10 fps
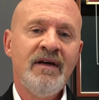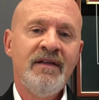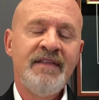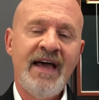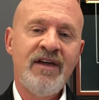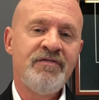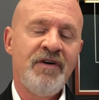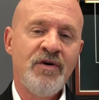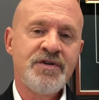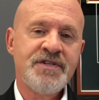Thank you,
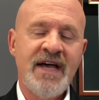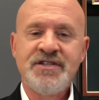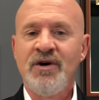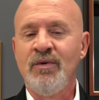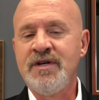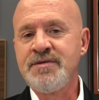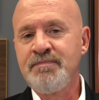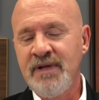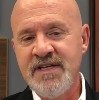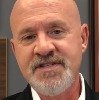folks. As always,
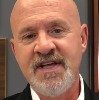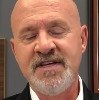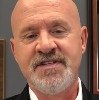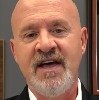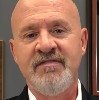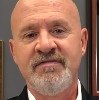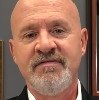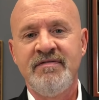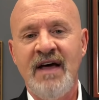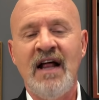please stay safe,
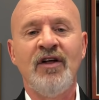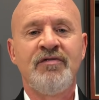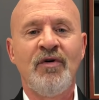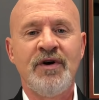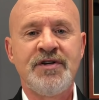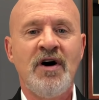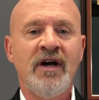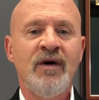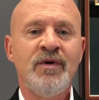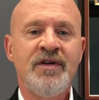and I look forward to
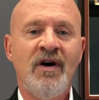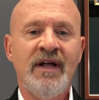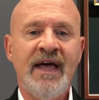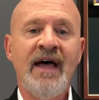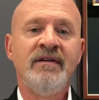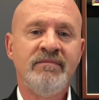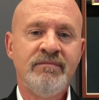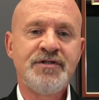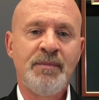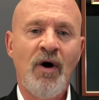talking with y'all again
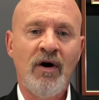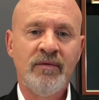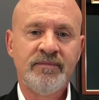tomorrow.